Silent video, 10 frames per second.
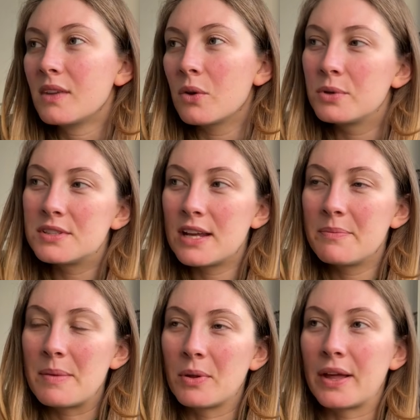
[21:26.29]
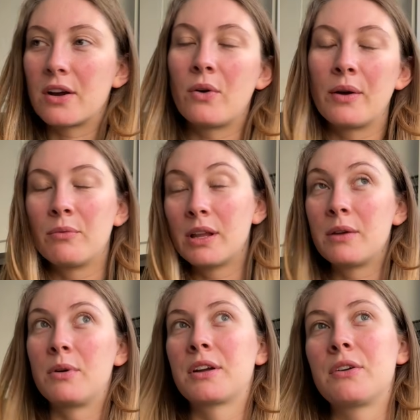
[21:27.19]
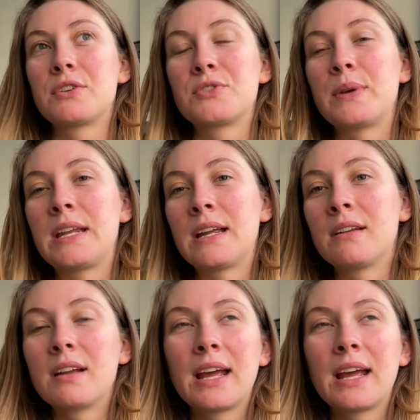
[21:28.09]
would say to people like, oh, I really want to go to Sweden